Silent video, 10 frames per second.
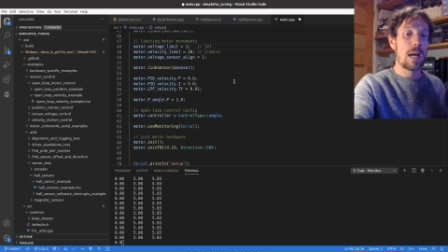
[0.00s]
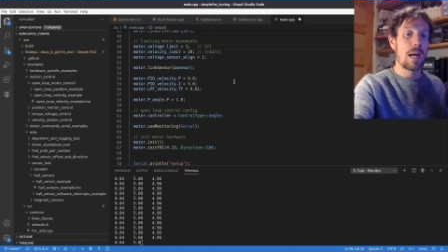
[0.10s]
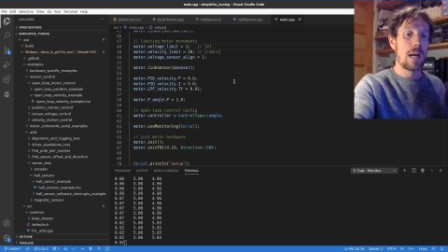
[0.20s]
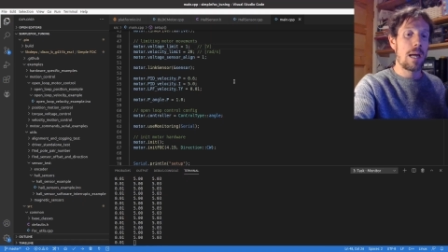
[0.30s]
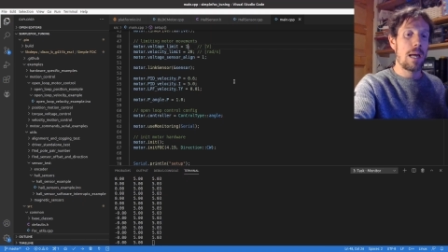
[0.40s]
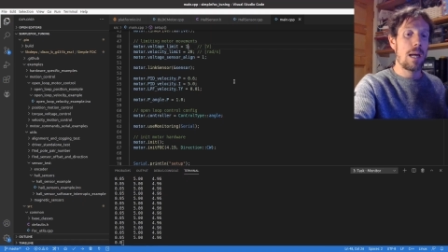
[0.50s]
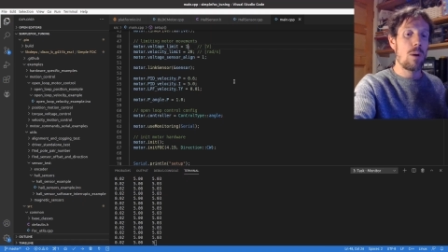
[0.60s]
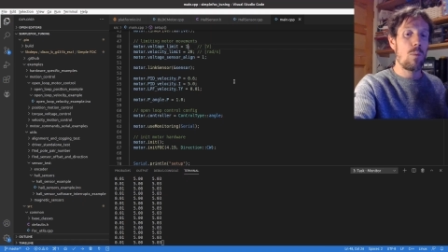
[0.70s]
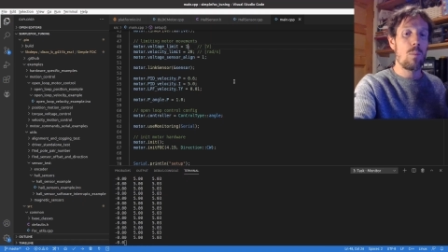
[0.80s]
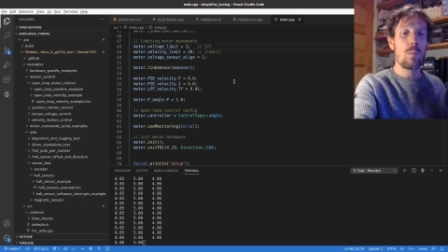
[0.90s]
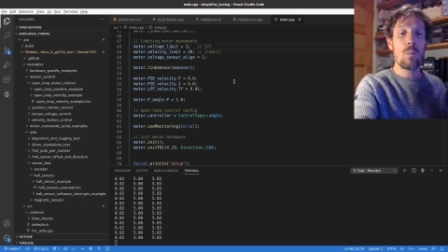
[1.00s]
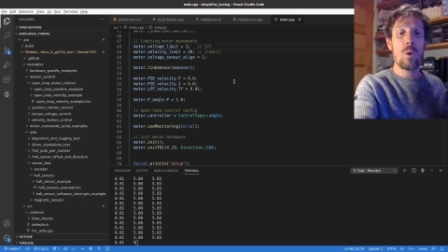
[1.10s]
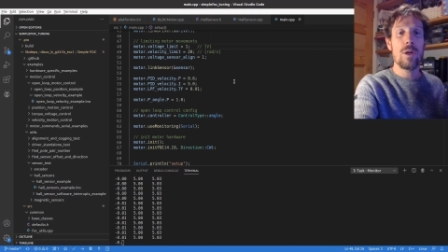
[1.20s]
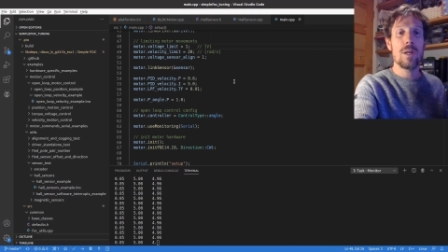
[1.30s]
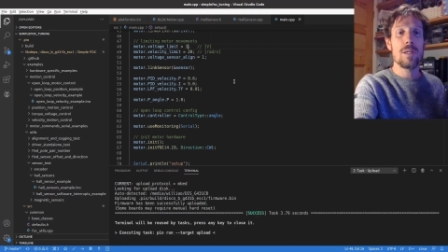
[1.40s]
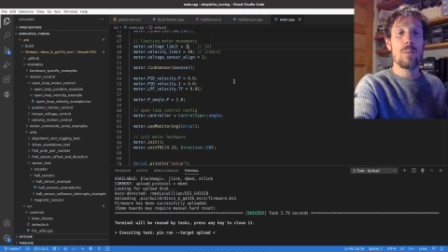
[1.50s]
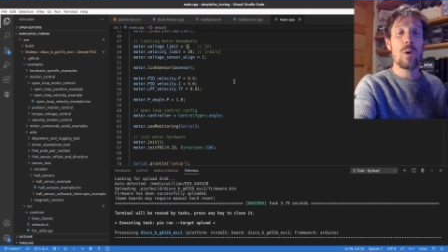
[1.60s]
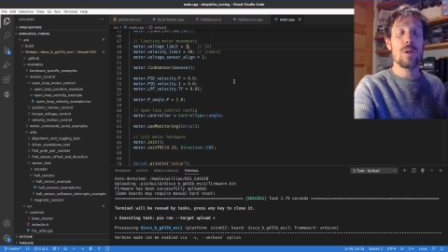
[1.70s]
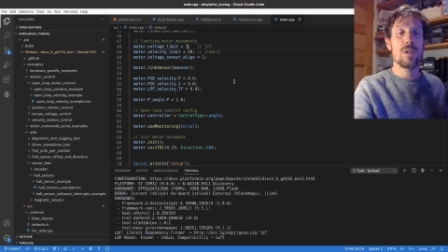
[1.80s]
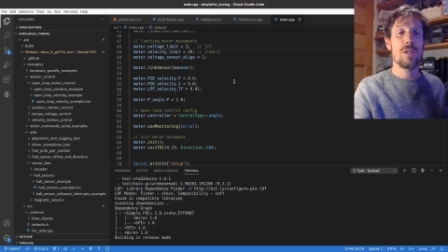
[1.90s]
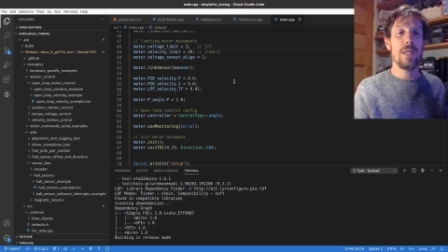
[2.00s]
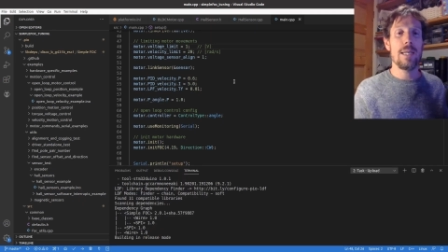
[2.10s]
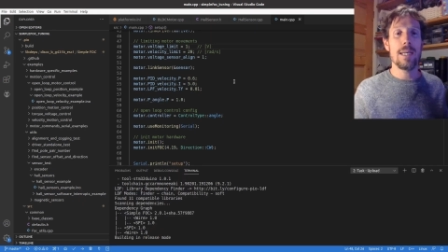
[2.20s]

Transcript: uh, what you what you'll see